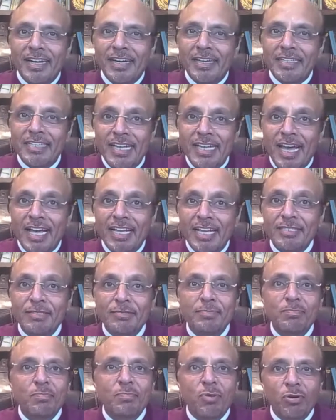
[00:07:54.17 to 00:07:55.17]
He has
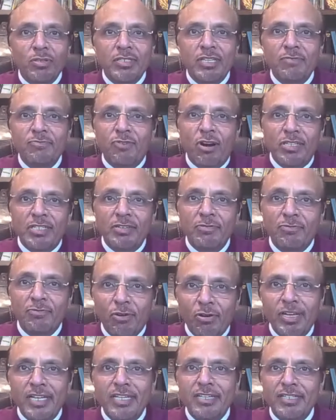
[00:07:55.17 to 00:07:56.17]
more than
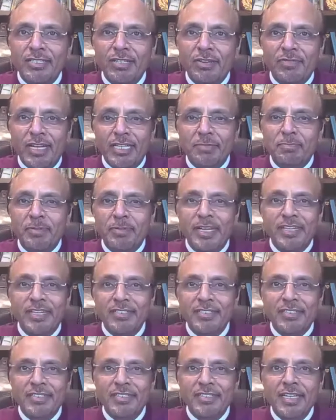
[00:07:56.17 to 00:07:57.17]
44 years of
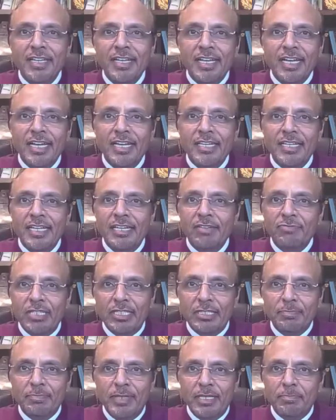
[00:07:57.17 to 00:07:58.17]
experience in
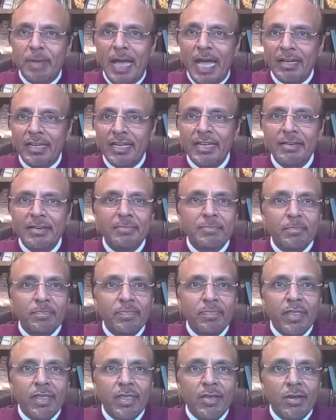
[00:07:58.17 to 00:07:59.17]
investment banking,
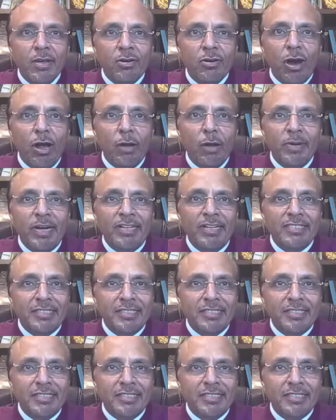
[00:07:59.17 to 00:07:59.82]
corporate